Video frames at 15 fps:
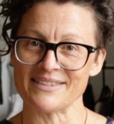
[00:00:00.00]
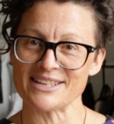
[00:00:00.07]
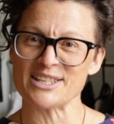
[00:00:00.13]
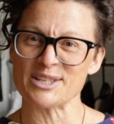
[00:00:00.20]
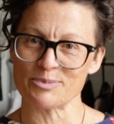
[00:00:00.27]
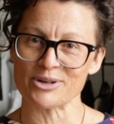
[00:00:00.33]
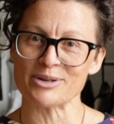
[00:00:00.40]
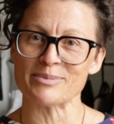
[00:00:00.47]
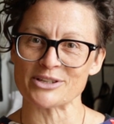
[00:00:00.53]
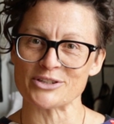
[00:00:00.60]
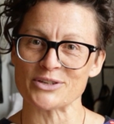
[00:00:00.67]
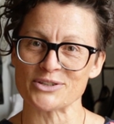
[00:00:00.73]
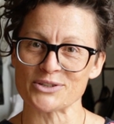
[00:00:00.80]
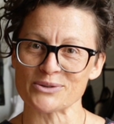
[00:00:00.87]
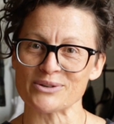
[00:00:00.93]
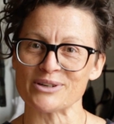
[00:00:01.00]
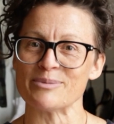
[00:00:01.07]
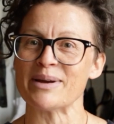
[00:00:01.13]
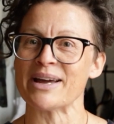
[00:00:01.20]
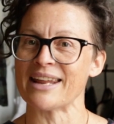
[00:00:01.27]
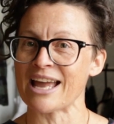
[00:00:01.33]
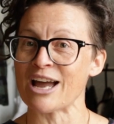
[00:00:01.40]
And this is pretty much a story
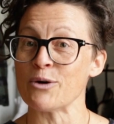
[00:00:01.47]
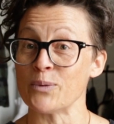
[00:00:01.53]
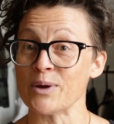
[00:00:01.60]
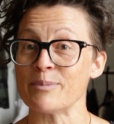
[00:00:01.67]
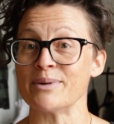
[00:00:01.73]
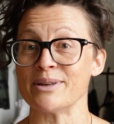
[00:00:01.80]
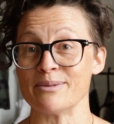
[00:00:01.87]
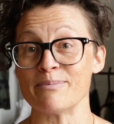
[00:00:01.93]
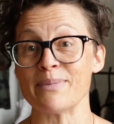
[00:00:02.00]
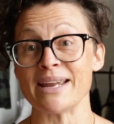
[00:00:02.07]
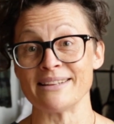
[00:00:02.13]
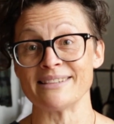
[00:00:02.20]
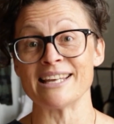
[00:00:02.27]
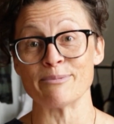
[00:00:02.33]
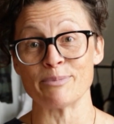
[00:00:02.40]
about how women made